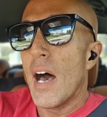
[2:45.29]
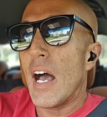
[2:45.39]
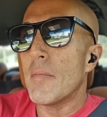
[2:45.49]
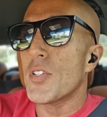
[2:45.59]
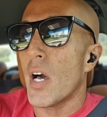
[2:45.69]

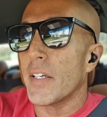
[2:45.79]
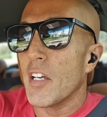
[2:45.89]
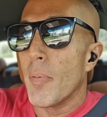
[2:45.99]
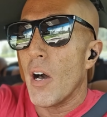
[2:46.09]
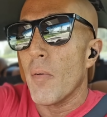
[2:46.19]
I'm talking
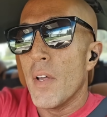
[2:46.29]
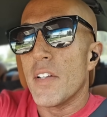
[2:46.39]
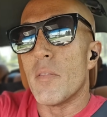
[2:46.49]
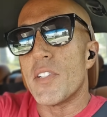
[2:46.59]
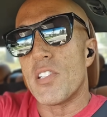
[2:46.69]
about
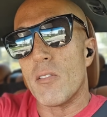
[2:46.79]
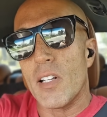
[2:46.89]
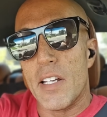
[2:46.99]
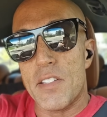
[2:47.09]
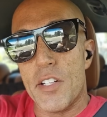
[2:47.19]
the
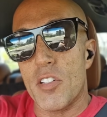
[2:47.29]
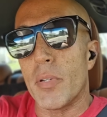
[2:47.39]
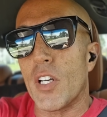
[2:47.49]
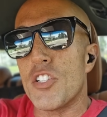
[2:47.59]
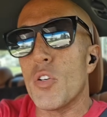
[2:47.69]
materialization,
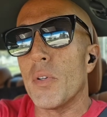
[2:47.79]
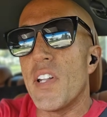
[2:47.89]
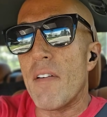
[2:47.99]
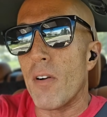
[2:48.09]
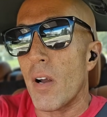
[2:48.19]
because you will
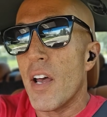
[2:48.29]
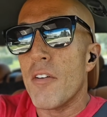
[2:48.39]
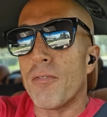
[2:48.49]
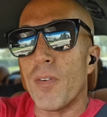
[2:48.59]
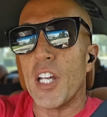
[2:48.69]
never
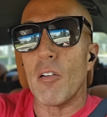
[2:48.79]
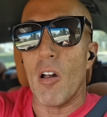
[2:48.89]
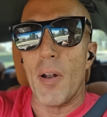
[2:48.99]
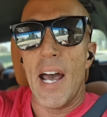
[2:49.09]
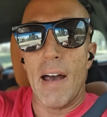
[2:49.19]
figure
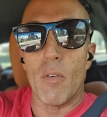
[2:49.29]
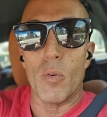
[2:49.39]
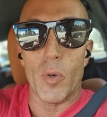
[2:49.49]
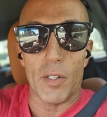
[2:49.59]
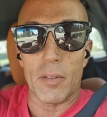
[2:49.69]
out how it
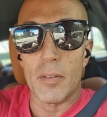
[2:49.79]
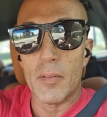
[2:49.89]
will,